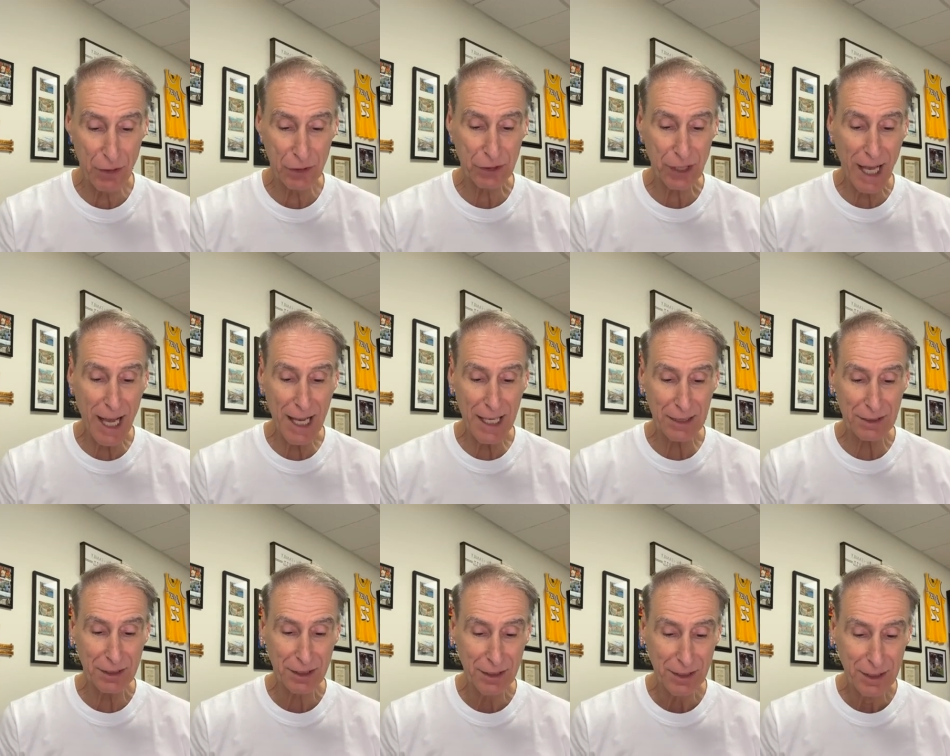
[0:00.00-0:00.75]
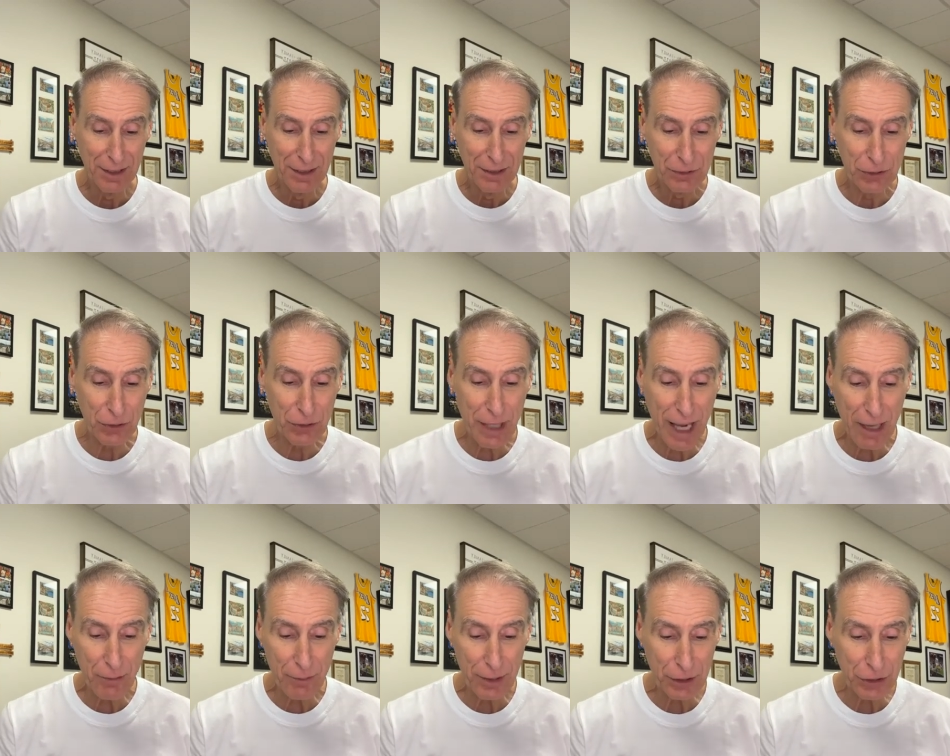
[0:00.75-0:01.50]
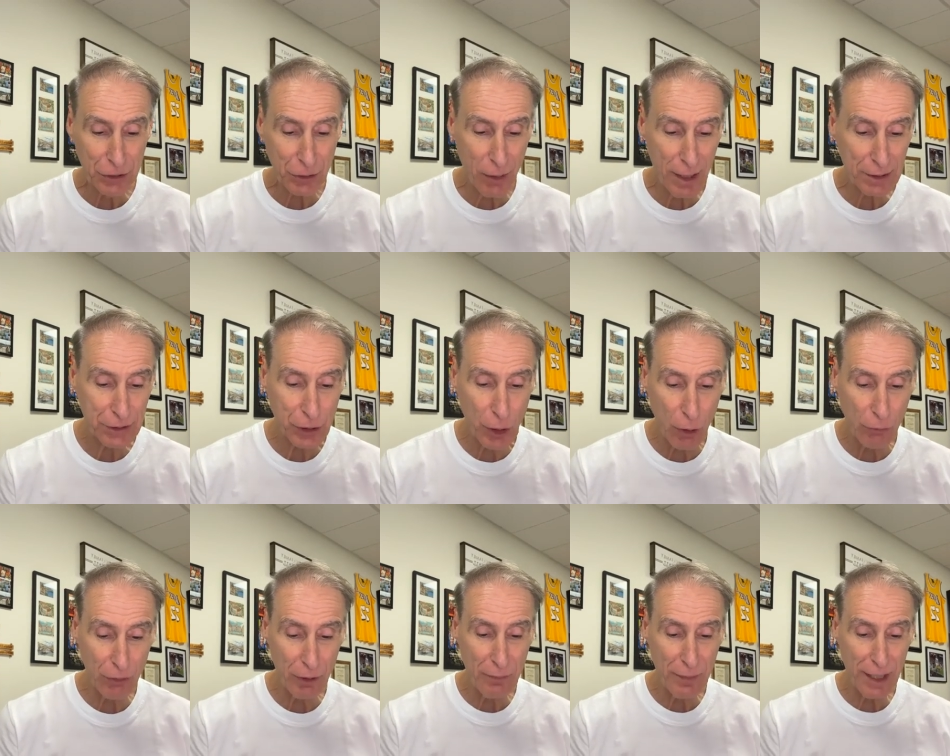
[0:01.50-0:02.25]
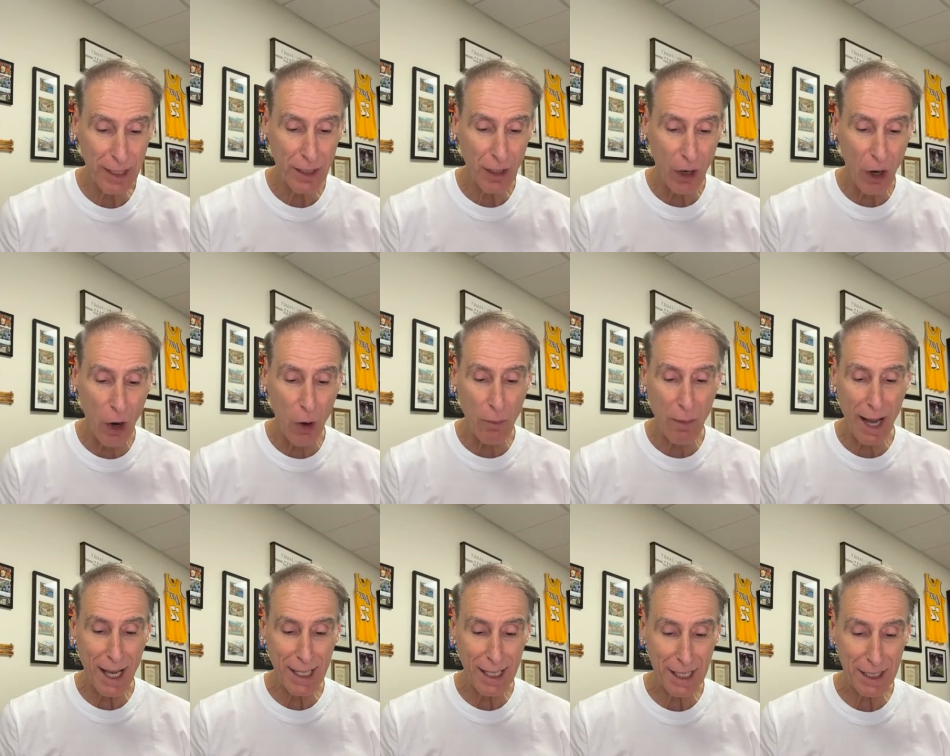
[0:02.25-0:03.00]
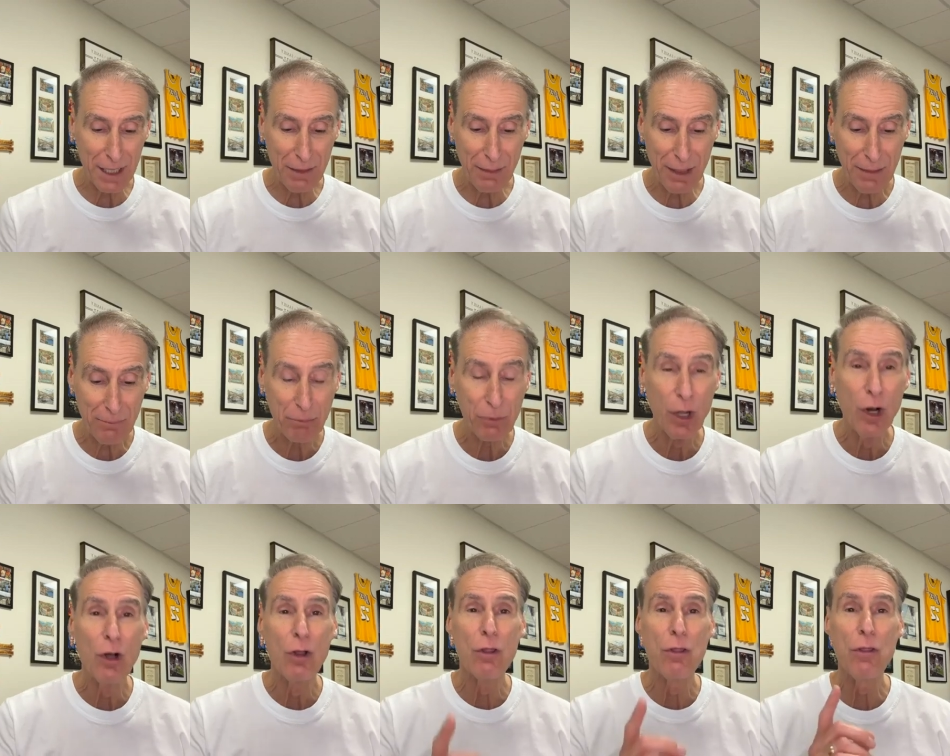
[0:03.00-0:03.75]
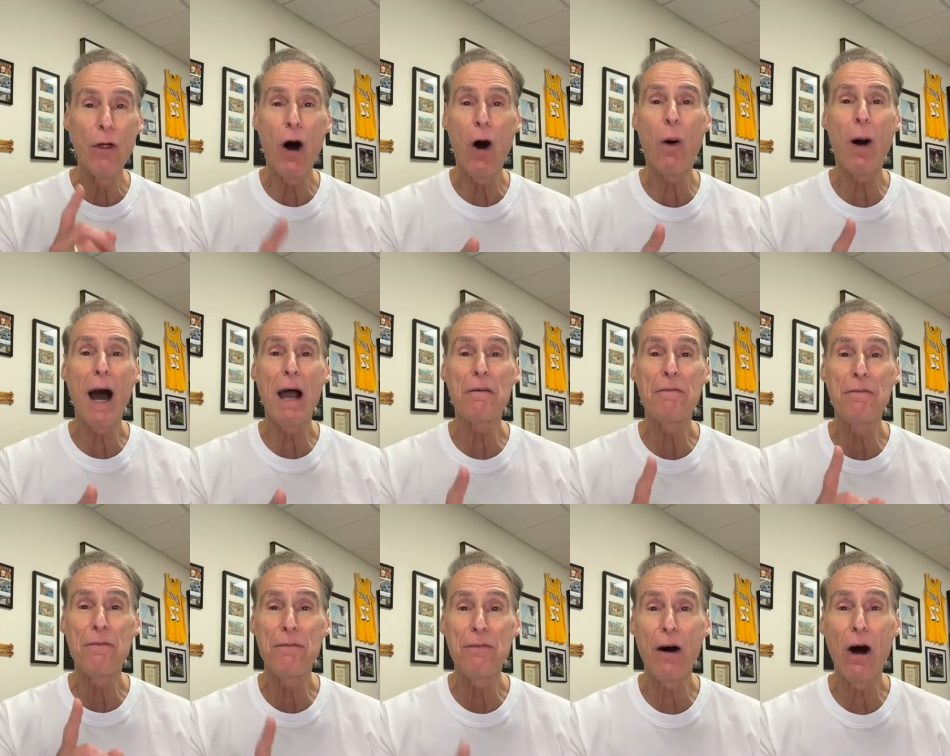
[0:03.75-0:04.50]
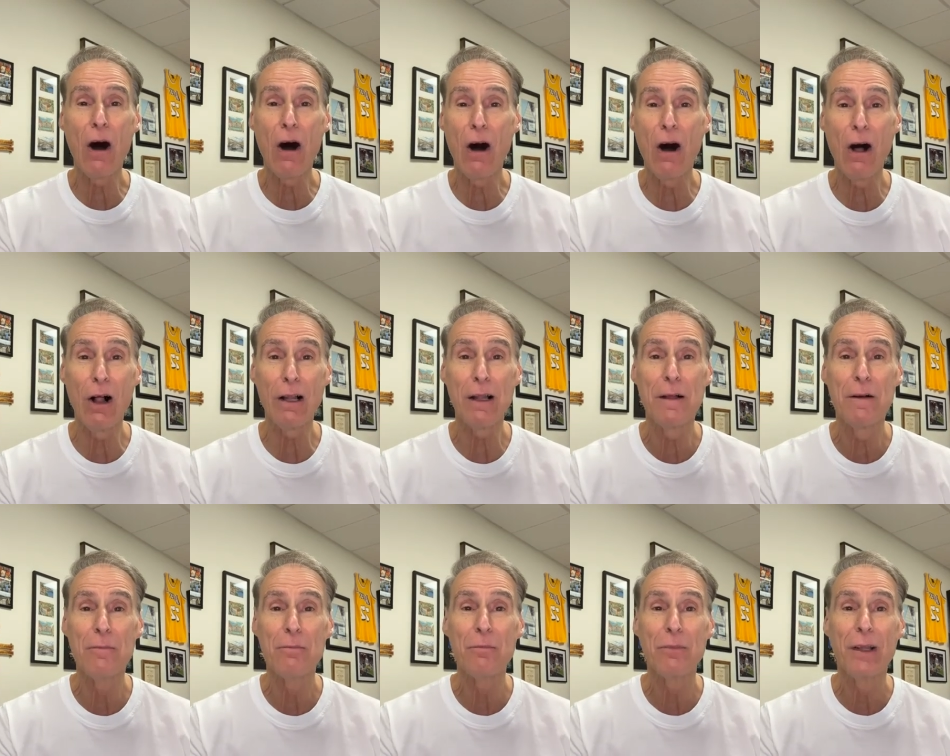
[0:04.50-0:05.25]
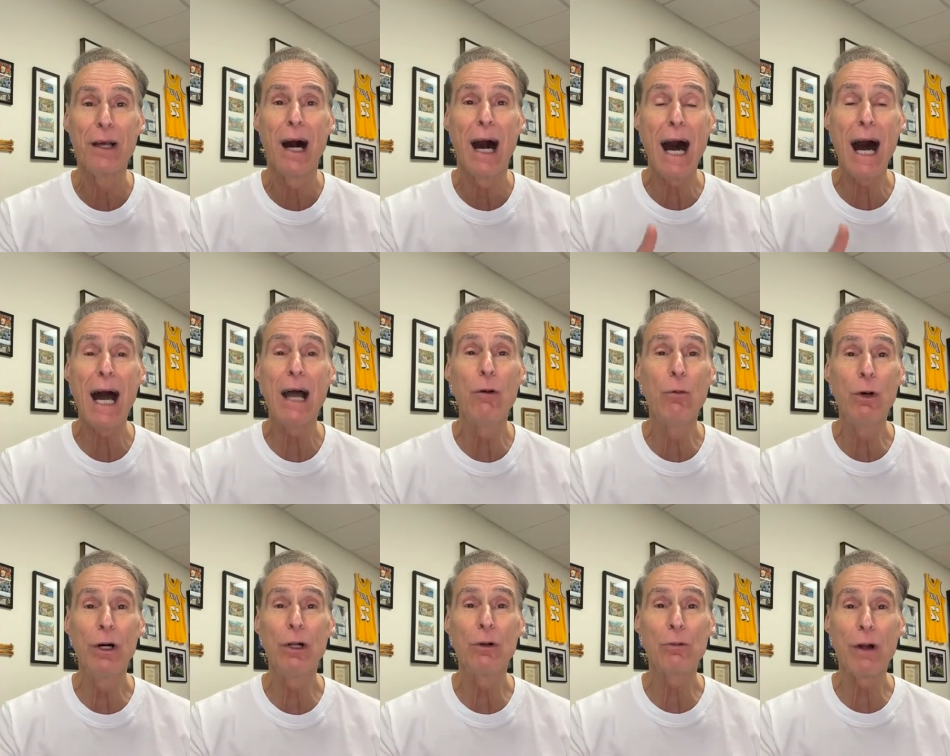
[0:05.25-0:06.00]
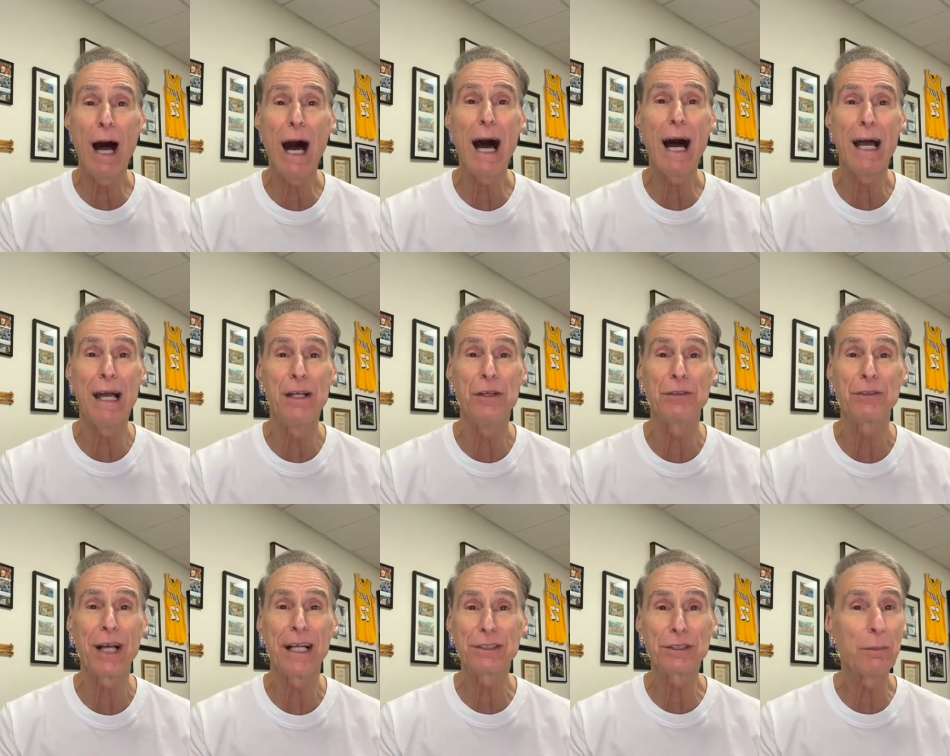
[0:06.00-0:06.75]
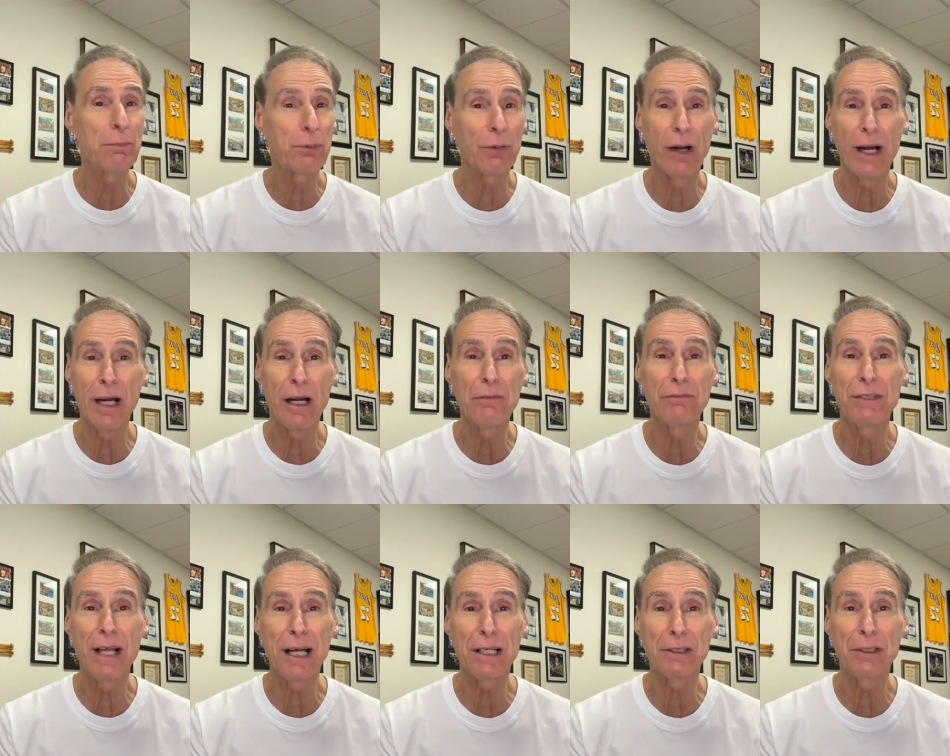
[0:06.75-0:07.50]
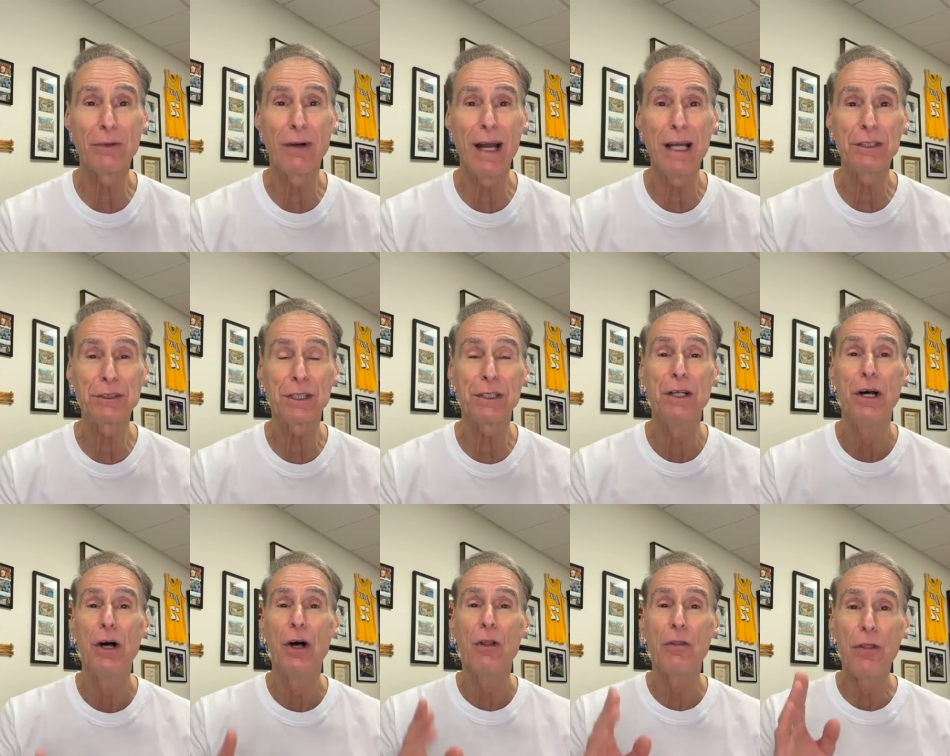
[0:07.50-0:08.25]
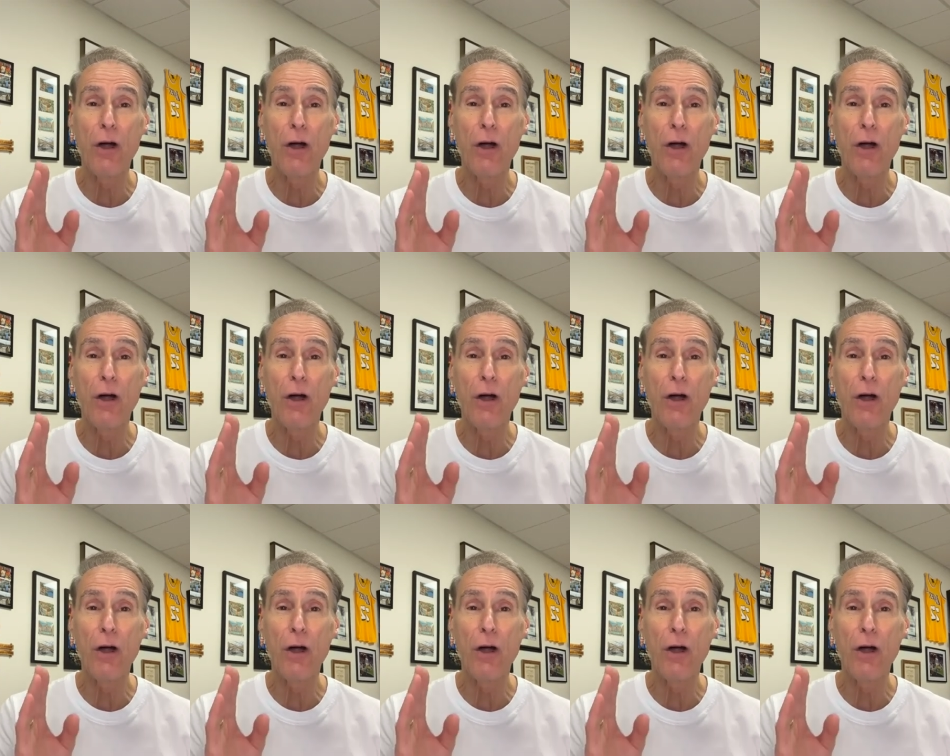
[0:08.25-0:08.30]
Verse 8, do not rejoice over me, O my enemy. Though I fall, I will rise. That's a prayer of declaration.